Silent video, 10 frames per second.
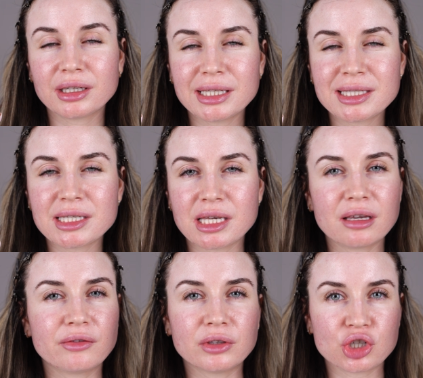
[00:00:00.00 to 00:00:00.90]
Let's
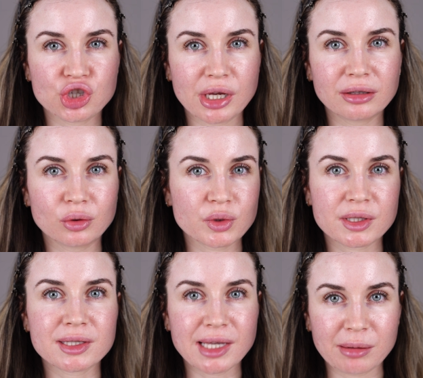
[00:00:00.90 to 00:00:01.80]
see if the shade
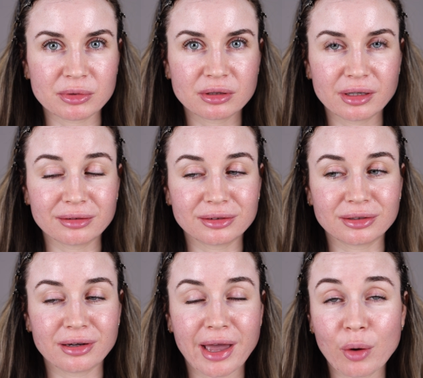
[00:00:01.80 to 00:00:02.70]
looks the same. And
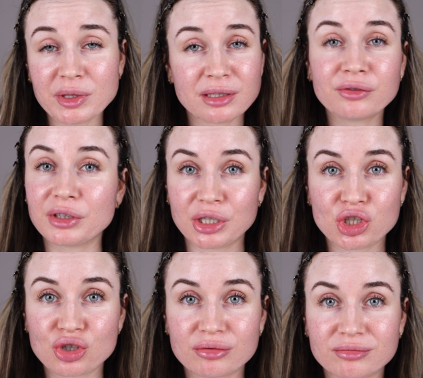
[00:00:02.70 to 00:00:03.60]
how is the
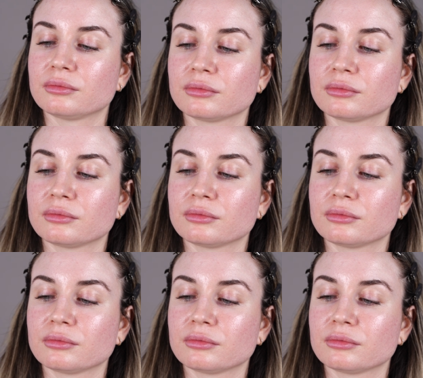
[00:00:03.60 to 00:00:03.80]
finish?